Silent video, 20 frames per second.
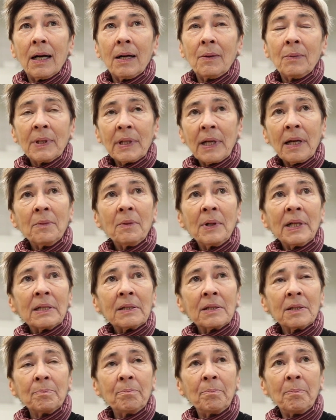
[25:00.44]
When I
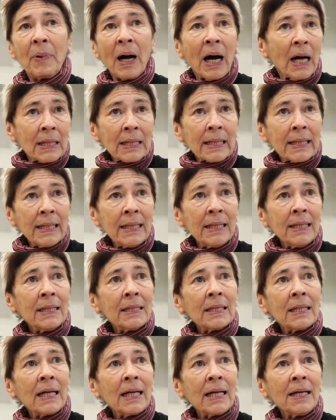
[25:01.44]
went to Bali,
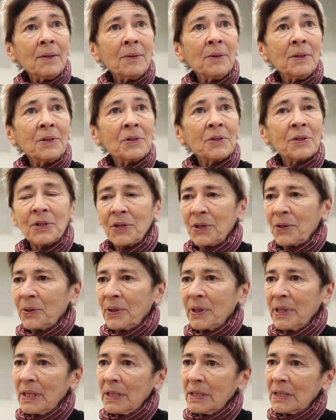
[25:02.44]
I was
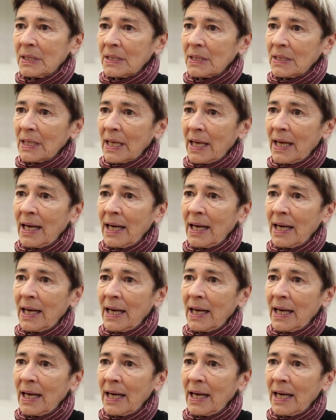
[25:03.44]
curious